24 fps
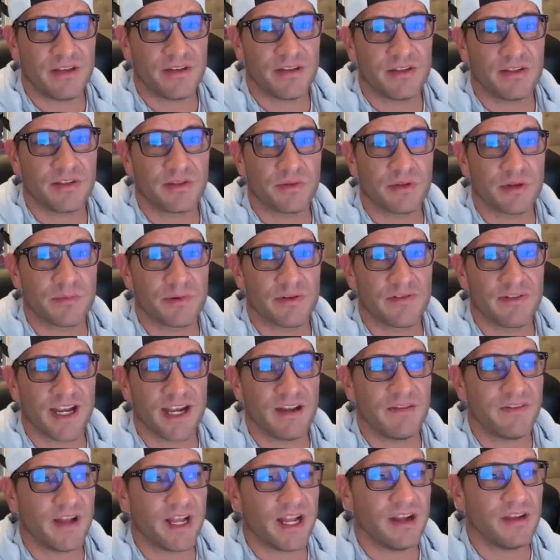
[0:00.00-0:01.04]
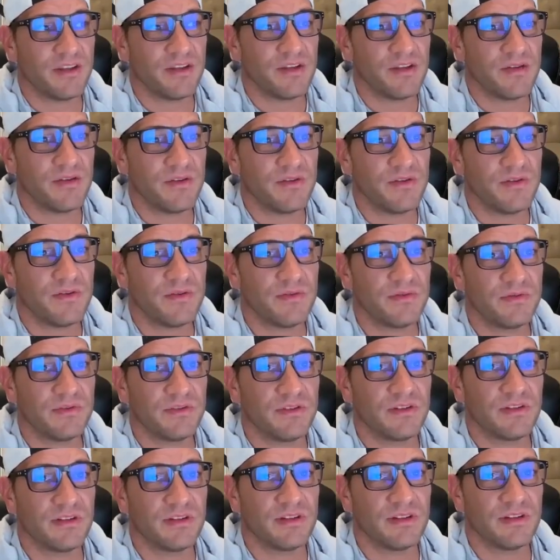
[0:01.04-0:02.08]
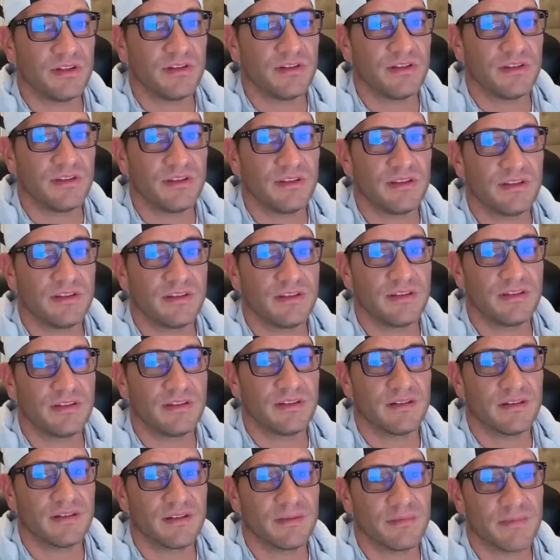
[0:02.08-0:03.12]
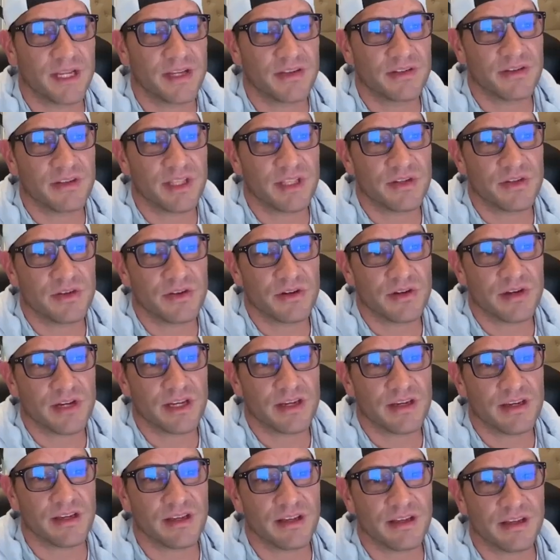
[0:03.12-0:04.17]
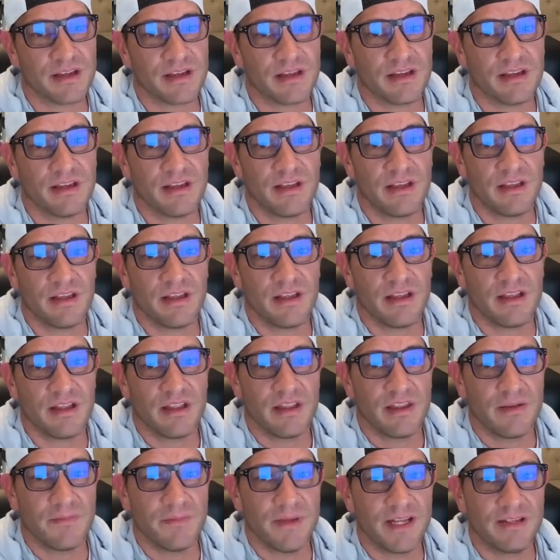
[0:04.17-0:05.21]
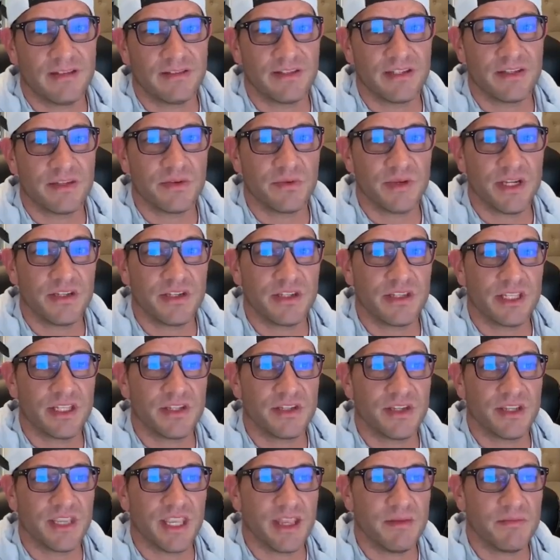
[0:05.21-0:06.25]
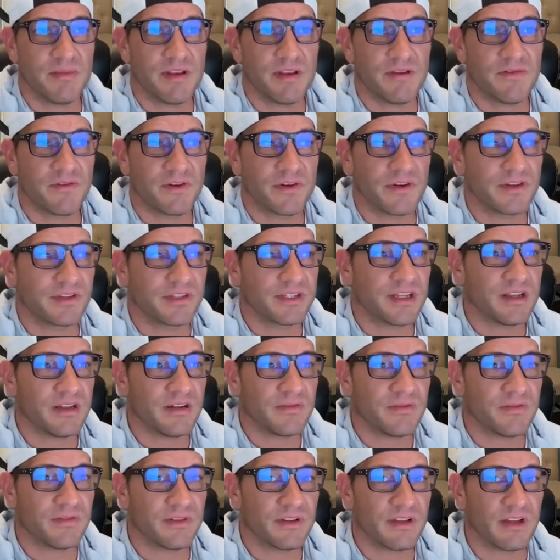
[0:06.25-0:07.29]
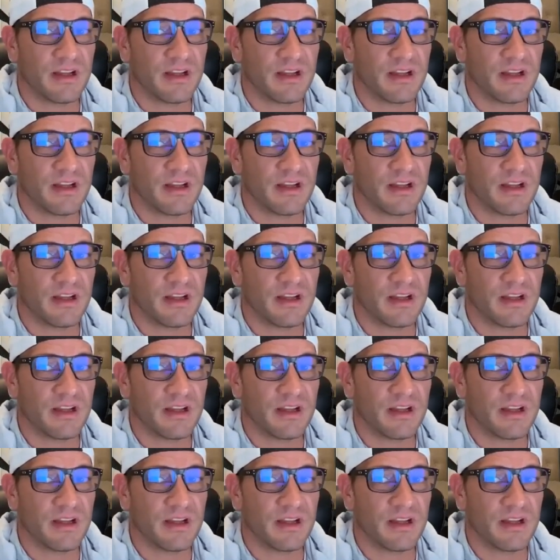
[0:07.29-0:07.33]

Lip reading: I just want to provide value to make sure that you're in the best situation that you can be for yourself.